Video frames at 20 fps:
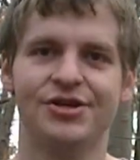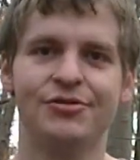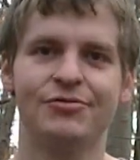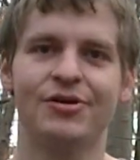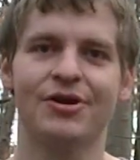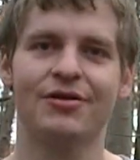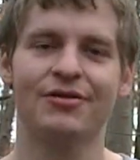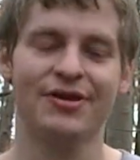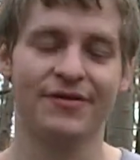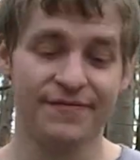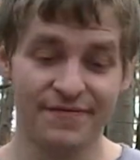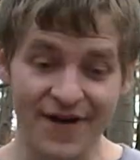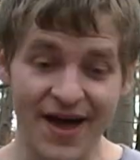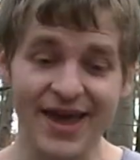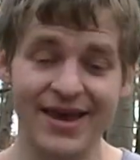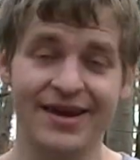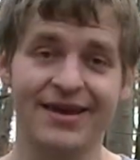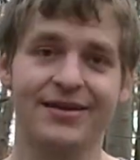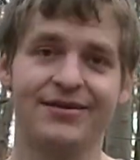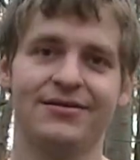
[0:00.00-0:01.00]
You can only
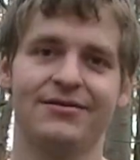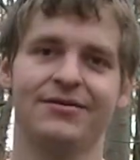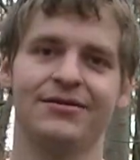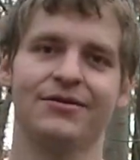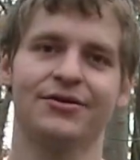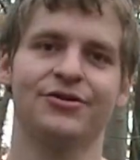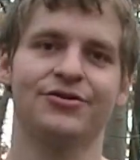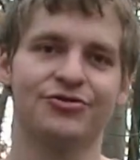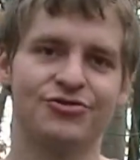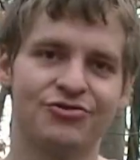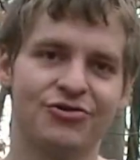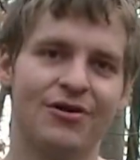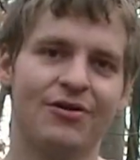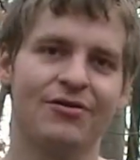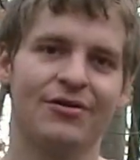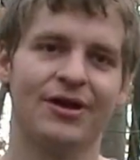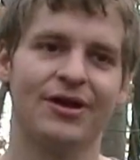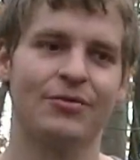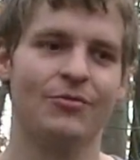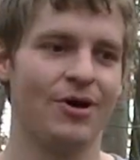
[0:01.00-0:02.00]
fight it, control
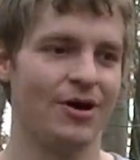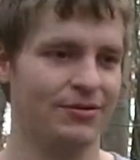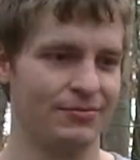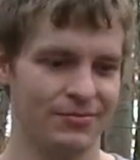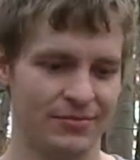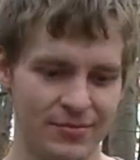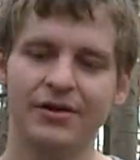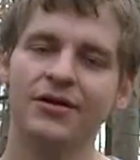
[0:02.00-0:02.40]
it. Well,